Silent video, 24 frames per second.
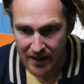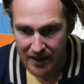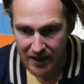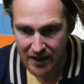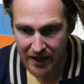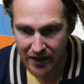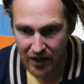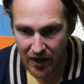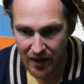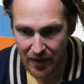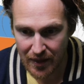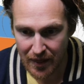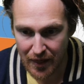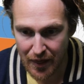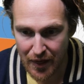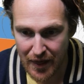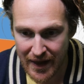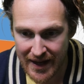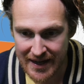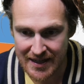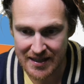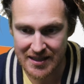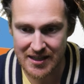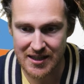click on
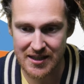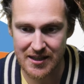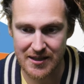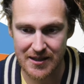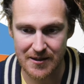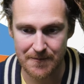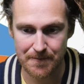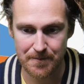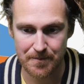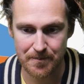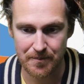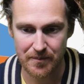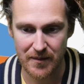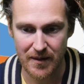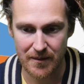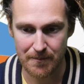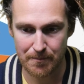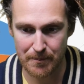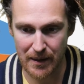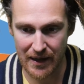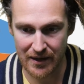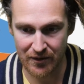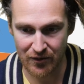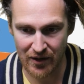this
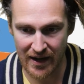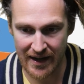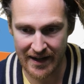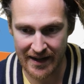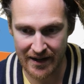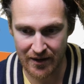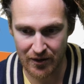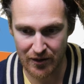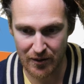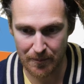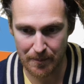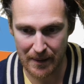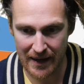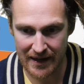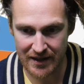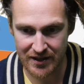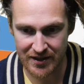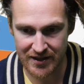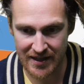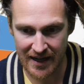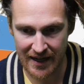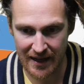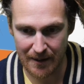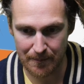button right here, the
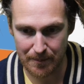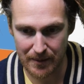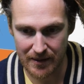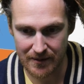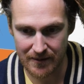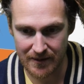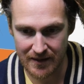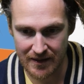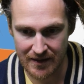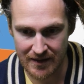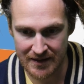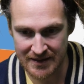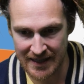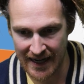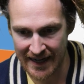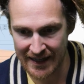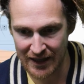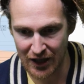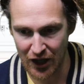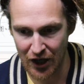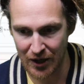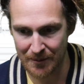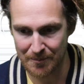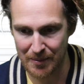page setup
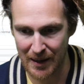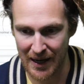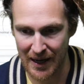dialog